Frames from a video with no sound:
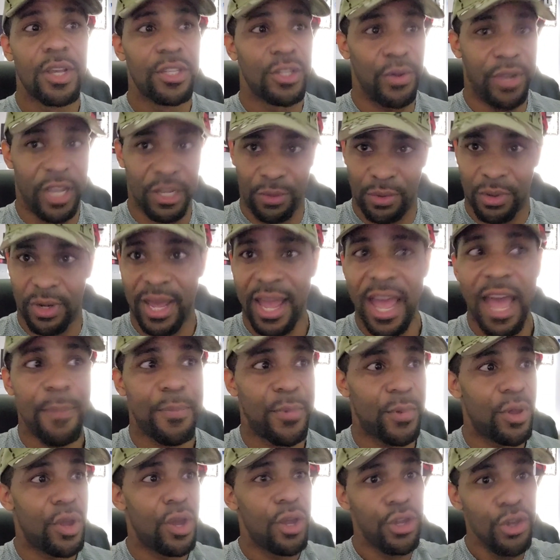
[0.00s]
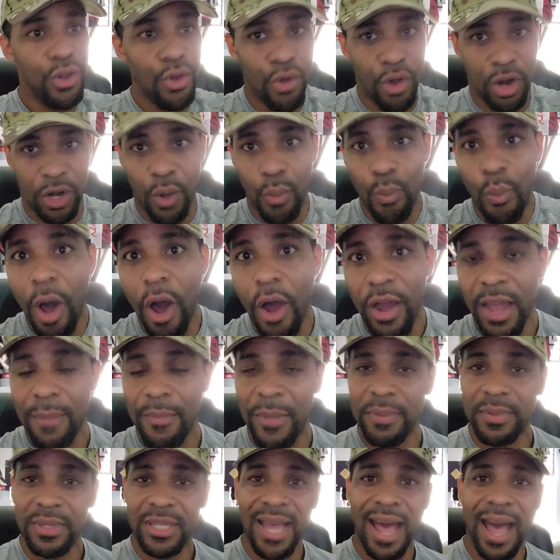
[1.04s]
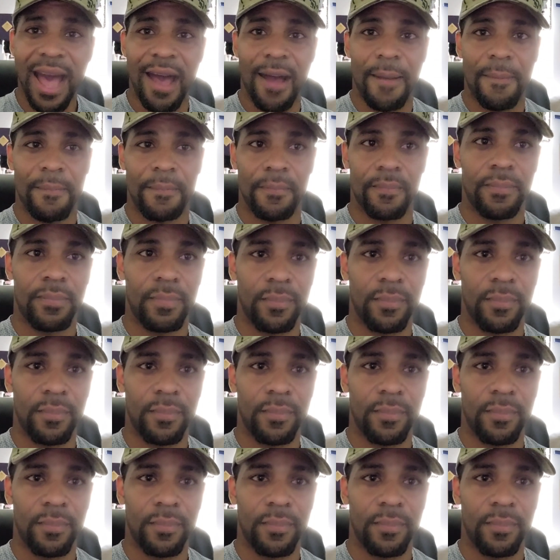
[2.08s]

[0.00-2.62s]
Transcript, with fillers: So guess what's going to happen? You're going to walk him up top.